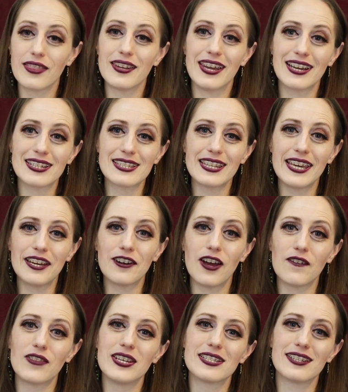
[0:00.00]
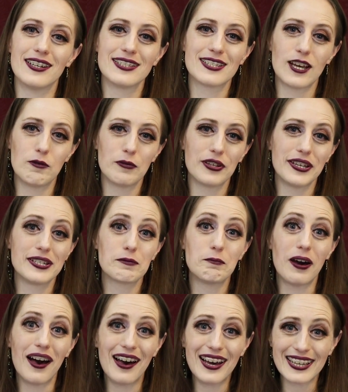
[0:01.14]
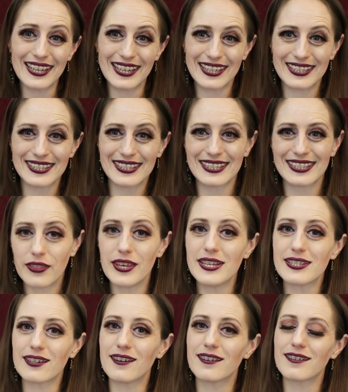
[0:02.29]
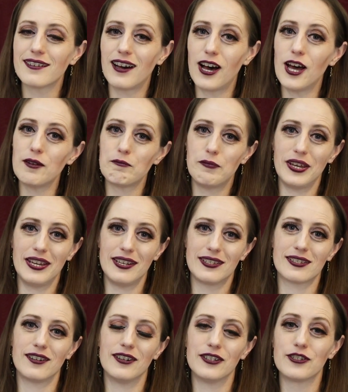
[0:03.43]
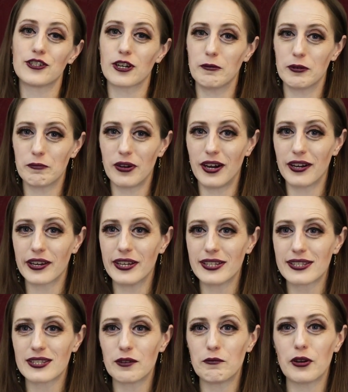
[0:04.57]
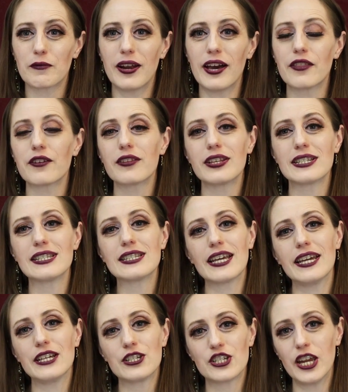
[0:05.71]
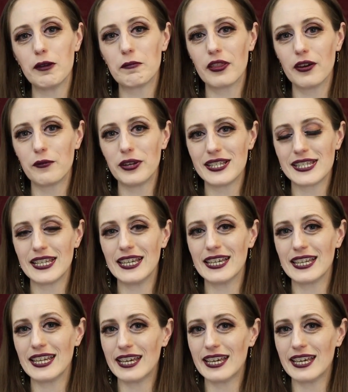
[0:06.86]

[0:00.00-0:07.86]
The next layer of this ensemble is pockets. These are not based on German pockets, but rather this is a shape that we see in